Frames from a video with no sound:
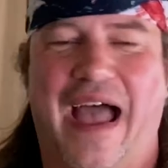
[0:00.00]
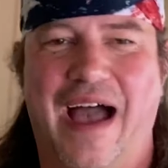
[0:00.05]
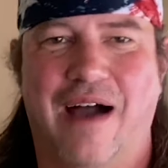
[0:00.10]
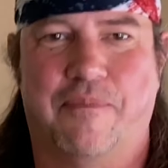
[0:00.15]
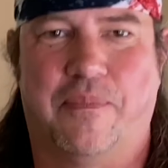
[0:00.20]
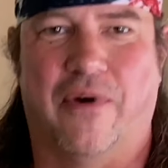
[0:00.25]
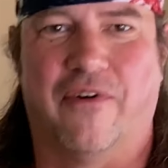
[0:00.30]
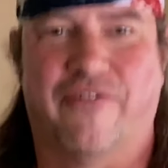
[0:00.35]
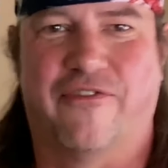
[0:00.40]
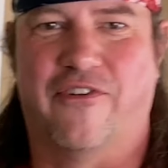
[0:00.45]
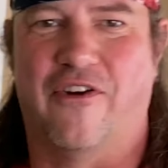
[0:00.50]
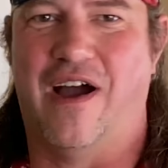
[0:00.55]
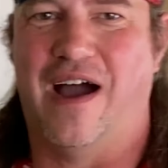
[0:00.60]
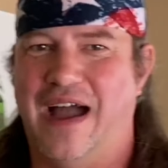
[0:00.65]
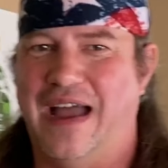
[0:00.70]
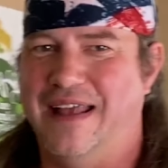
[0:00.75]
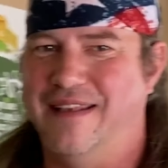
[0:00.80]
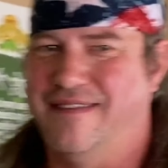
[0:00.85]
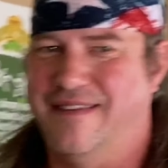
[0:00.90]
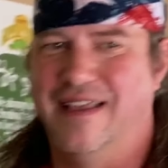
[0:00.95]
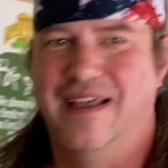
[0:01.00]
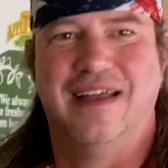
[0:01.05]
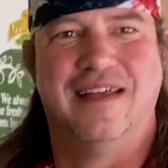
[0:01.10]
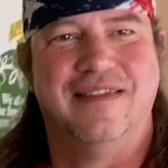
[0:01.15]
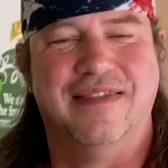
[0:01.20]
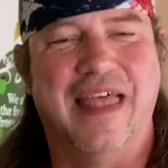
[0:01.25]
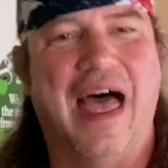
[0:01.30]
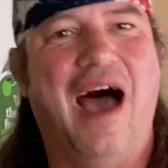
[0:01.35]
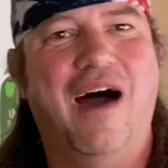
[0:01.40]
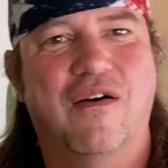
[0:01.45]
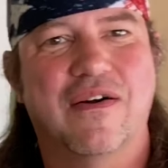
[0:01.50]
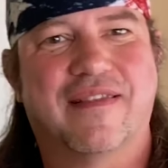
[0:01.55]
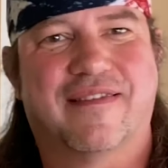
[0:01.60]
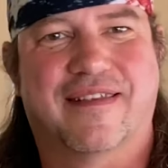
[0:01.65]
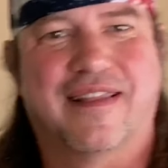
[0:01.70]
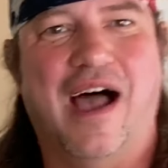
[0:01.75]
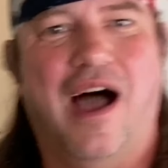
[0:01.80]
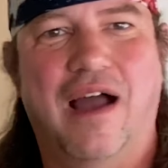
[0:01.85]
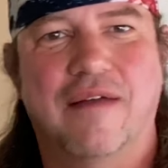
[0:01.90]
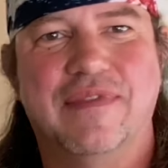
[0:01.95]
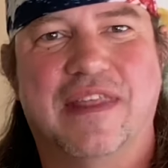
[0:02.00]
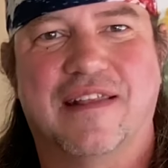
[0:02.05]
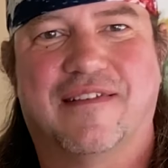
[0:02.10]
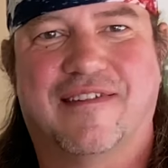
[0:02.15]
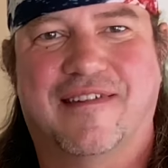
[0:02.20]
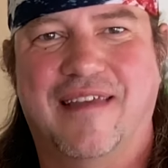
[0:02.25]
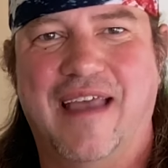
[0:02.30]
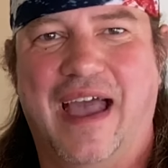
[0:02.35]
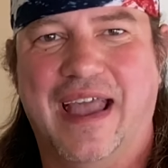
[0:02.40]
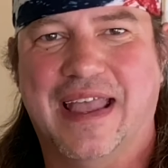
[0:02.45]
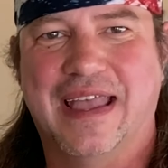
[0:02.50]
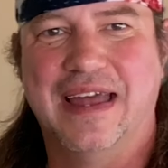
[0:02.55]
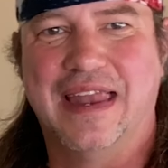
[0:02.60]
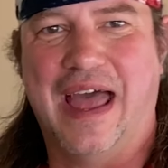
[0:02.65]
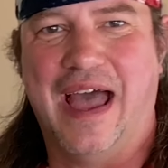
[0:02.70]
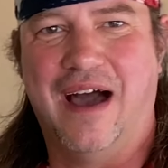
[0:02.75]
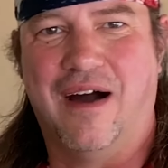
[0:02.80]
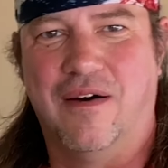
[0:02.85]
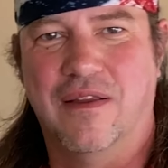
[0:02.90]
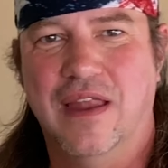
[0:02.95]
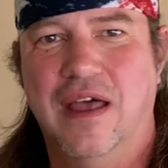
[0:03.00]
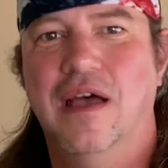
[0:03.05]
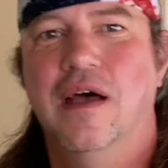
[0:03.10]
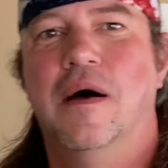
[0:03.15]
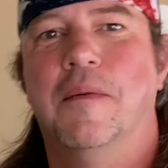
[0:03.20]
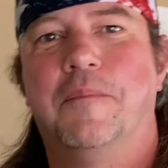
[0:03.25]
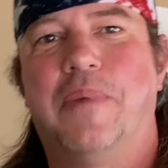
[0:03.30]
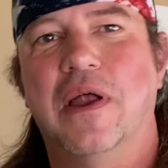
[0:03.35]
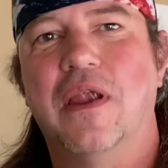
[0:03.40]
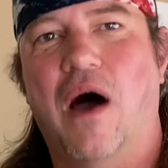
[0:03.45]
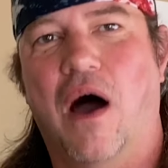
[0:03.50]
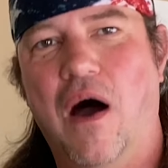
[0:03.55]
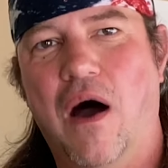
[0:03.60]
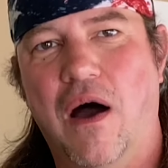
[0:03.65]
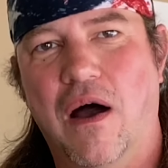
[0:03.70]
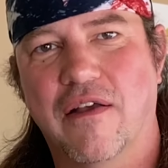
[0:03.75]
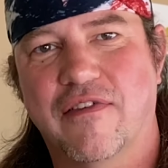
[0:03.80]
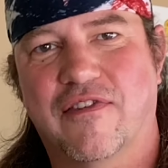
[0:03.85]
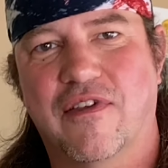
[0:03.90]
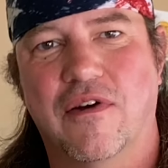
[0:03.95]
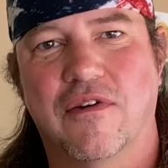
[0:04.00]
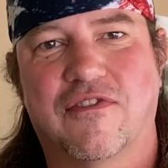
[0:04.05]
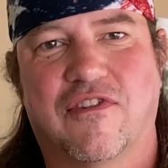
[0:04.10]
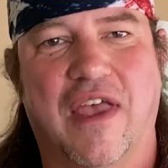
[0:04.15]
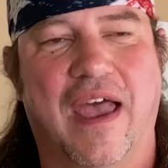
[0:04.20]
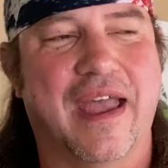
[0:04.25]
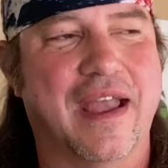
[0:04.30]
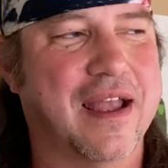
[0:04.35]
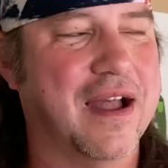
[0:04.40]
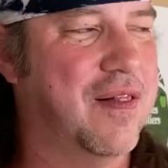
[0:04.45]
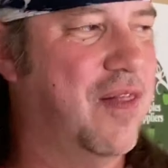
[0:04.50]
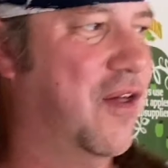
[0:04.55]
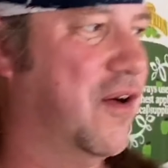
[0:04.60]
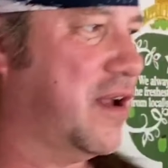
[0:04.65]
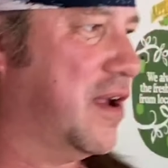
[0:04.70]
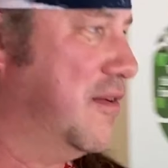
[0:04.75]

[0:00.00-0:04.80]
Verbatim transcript: apple fries. Now it's time to check it out. But also take a look